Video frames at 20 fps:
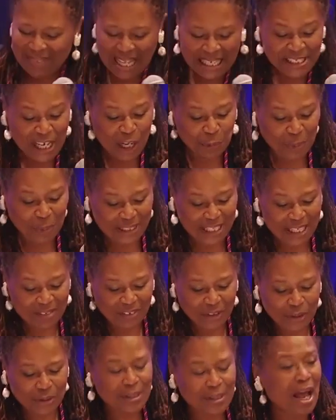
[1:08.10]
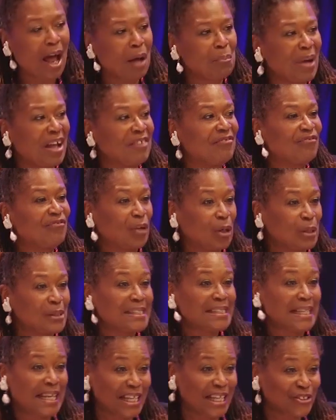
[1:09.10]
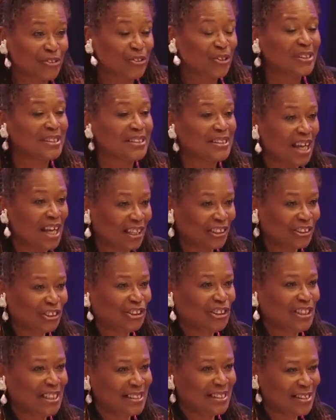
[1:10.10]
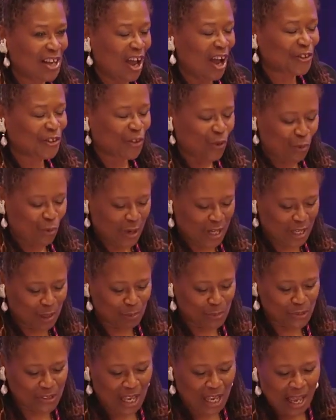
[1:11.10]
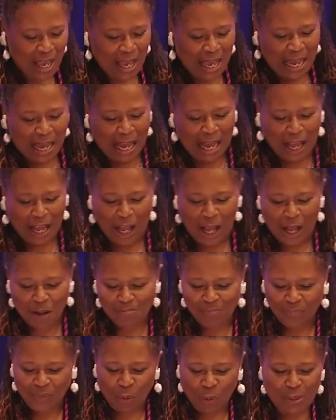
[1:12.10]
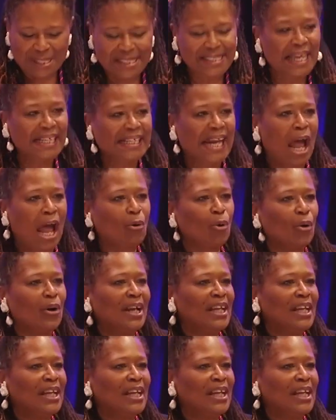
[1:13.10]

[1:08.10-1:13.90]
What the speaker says: Now, believe it or not, my first introduction, Dr. Weems, was at our